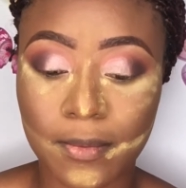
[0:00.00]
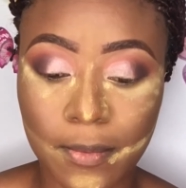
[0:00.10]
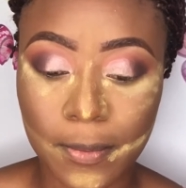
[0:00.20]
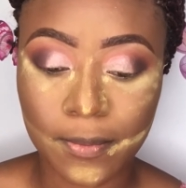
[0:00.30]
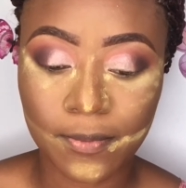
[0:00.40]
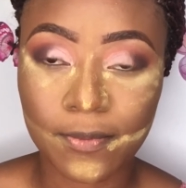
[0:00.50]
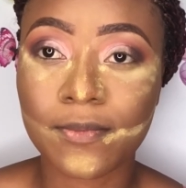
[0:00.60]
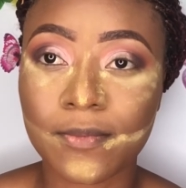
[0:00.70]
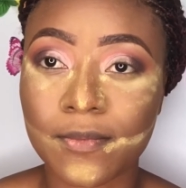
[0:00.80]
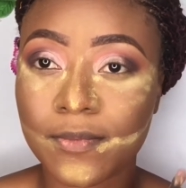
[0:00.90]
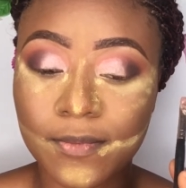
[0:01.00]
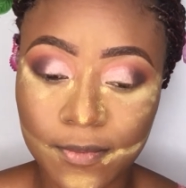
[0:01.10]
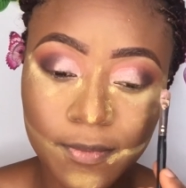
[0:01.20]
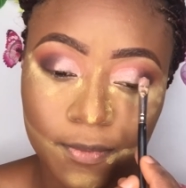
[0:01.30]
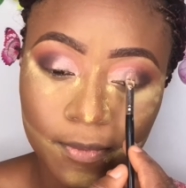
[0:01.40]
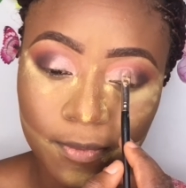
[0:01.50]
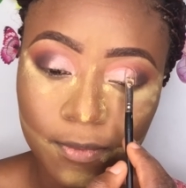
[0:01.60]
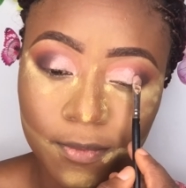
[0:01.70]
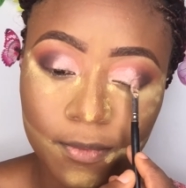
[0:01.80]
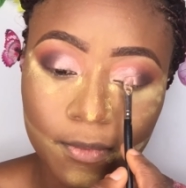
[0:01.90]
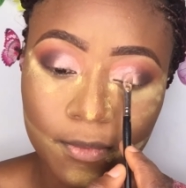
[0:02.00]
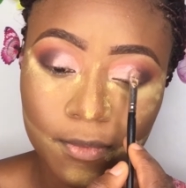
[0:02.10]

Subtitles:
I'm using a flat brush for this.